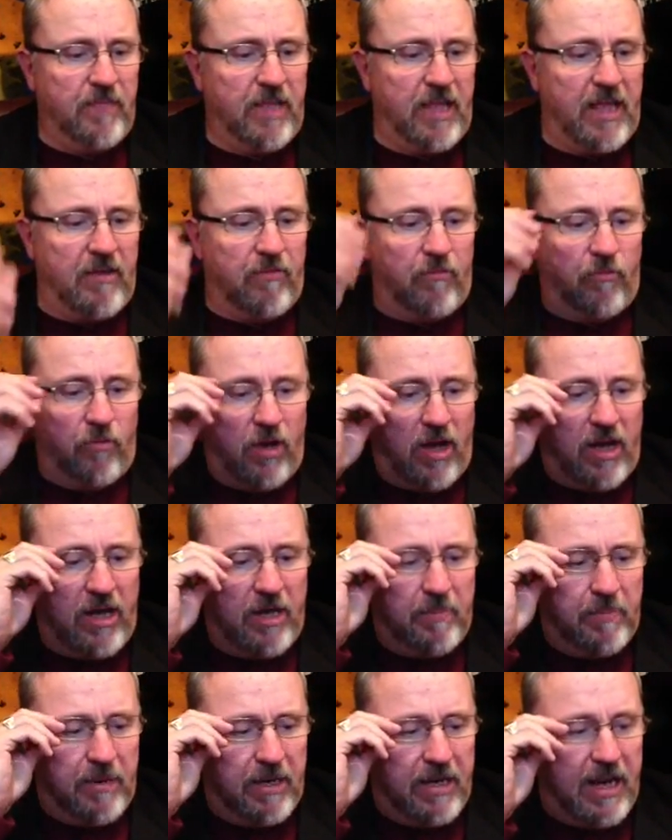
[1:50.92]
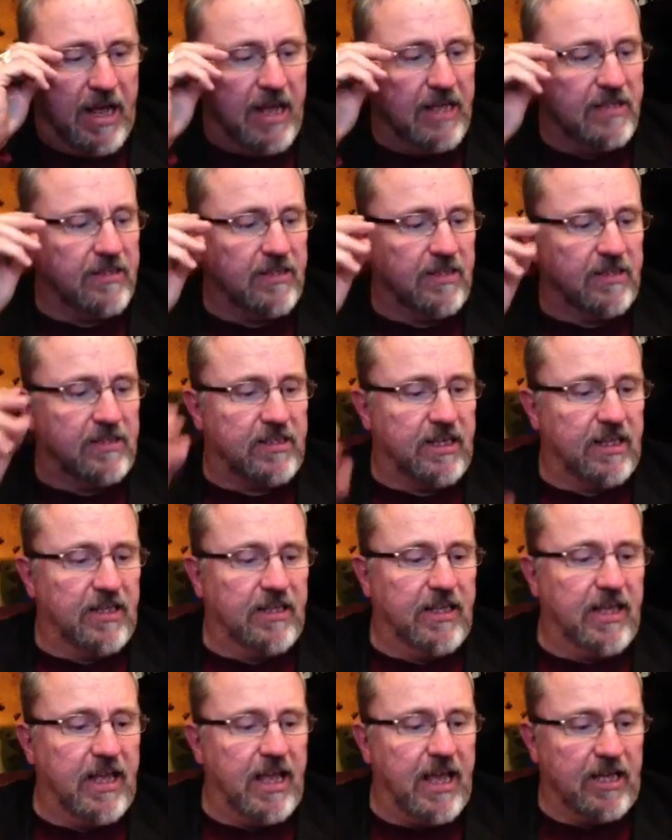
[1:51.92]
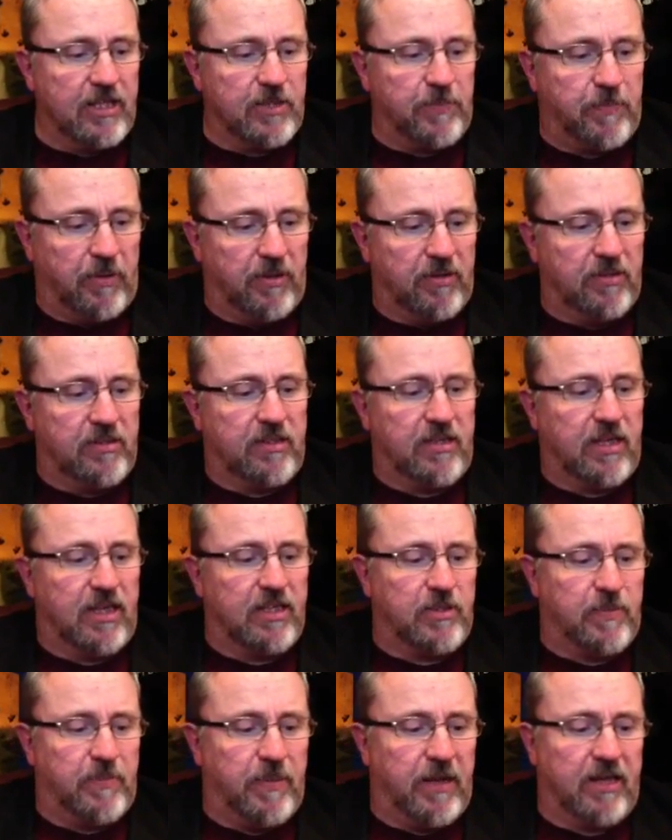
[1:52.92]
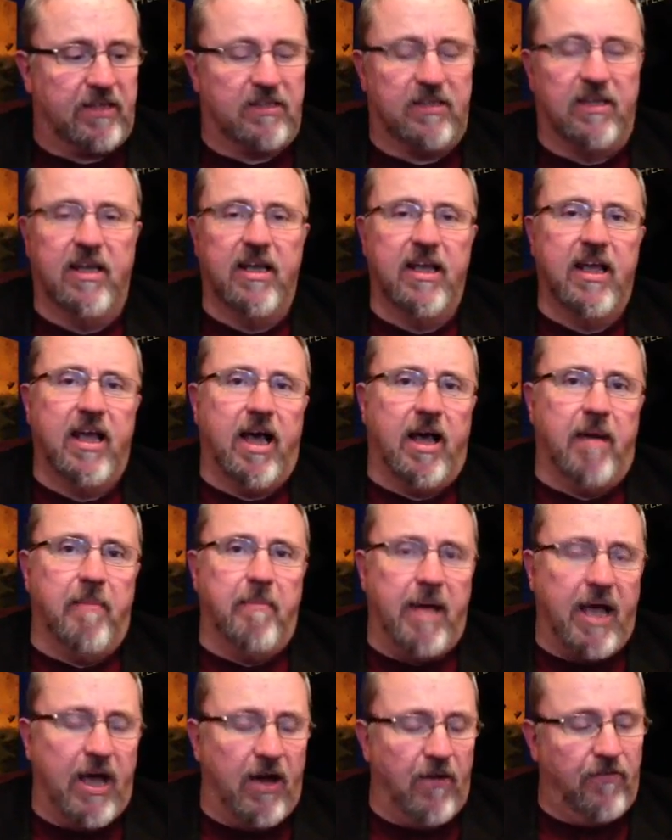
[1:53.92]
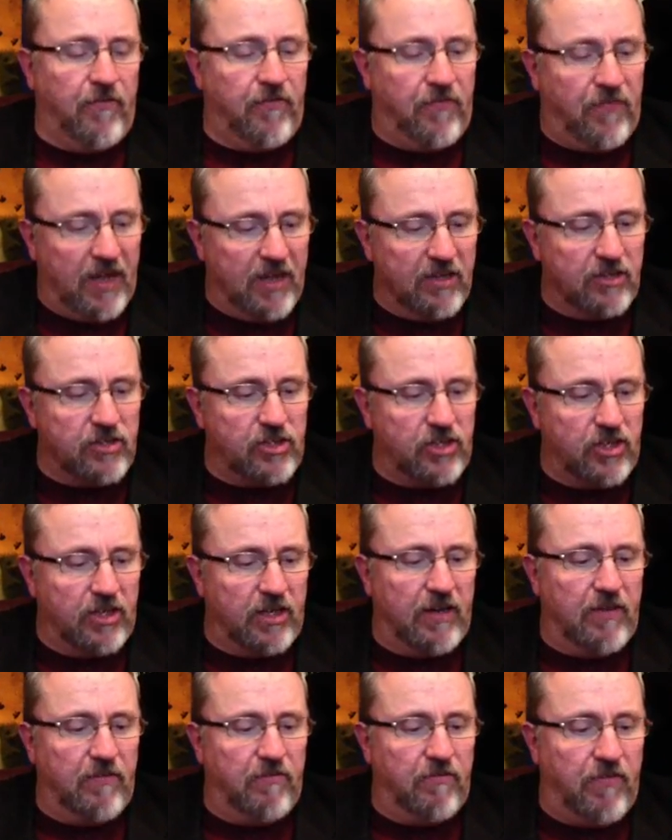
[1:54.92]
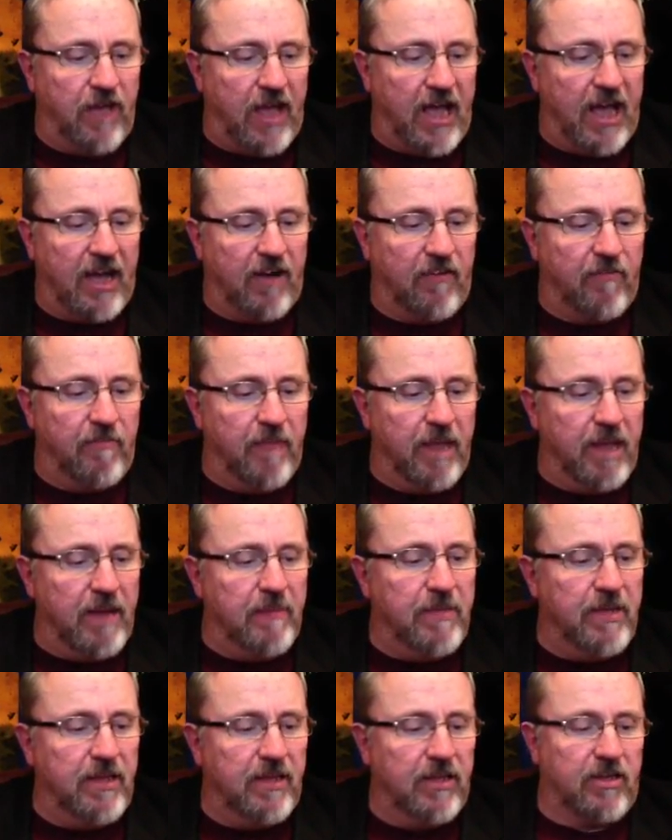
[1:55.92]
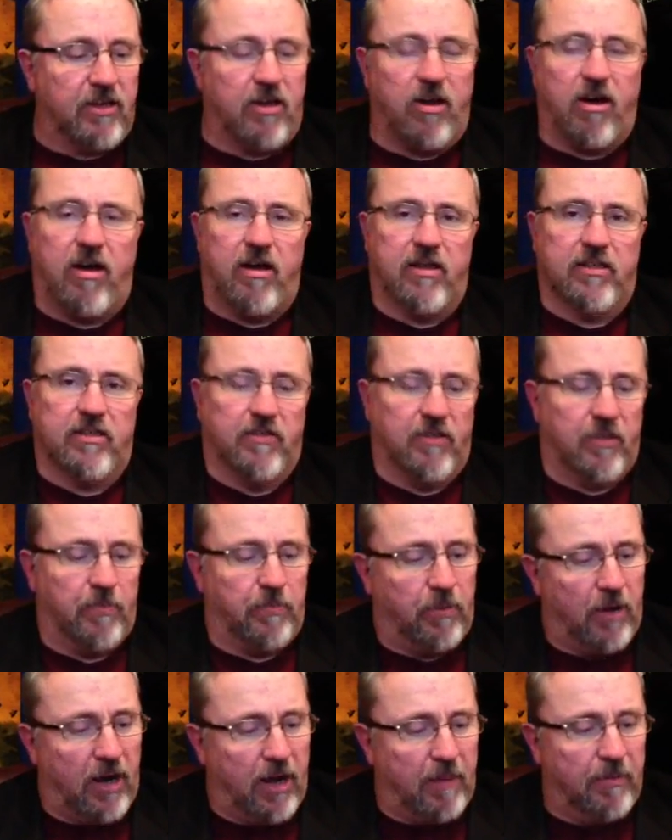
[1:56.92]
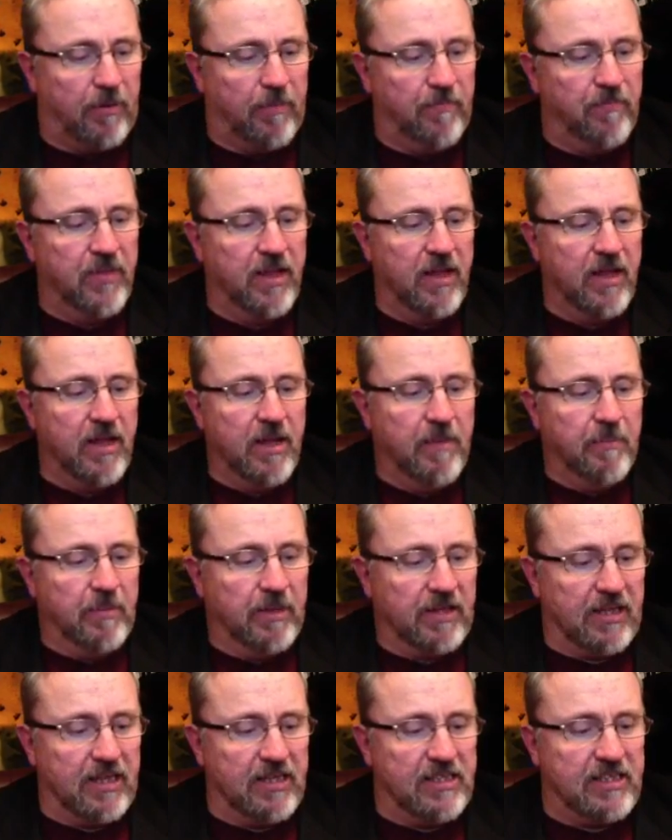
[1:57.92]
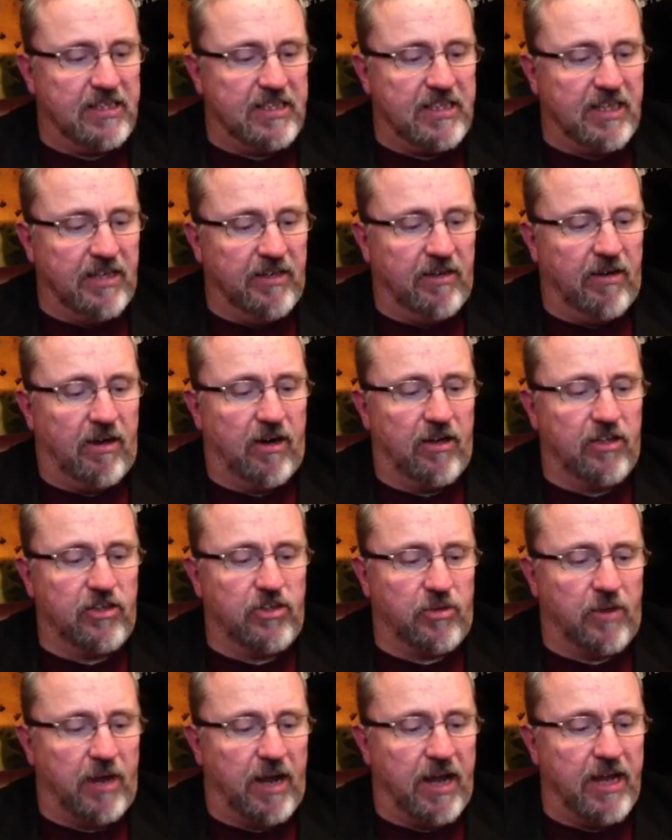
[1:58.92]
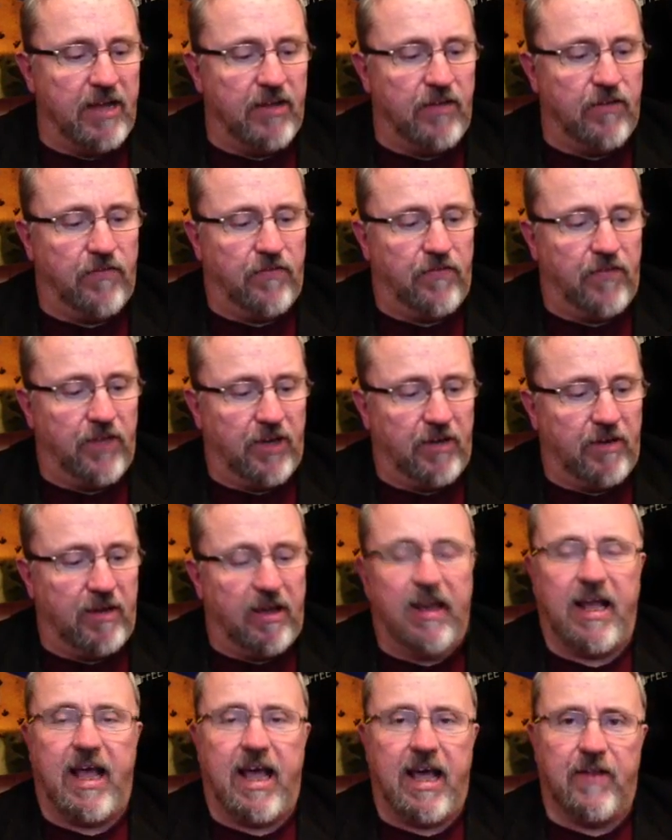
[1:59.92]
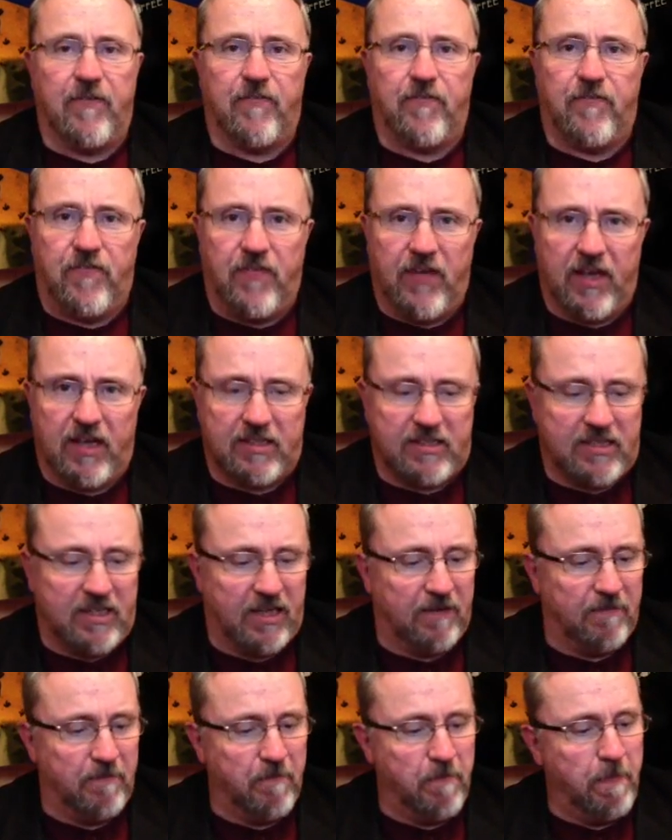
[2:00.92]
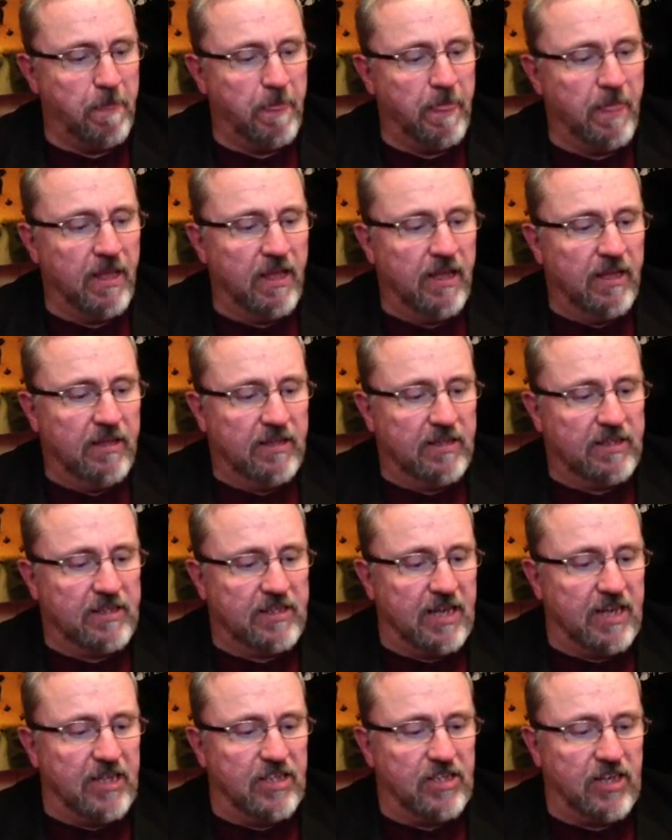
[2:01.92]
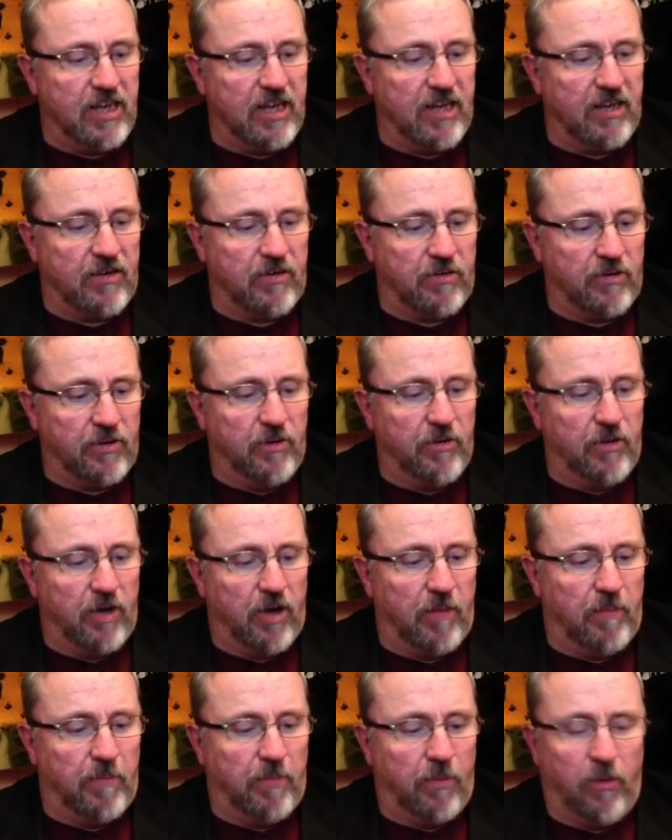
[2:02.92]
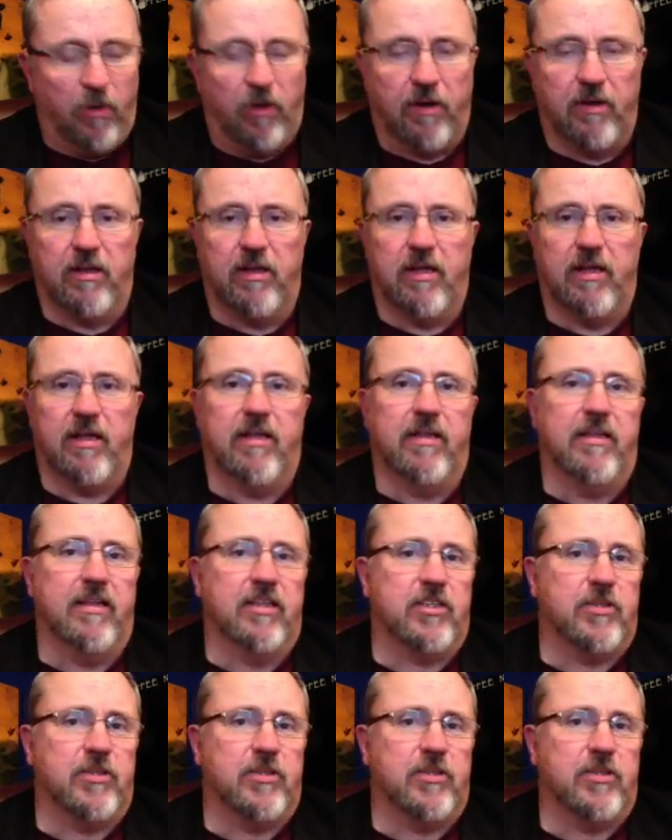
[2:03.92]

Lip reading: and running, but NASA said the experts suspect a malfunctioning valve may be the cause of the problem, but they still are trying to figure out how to fix it. The station and crew aboard the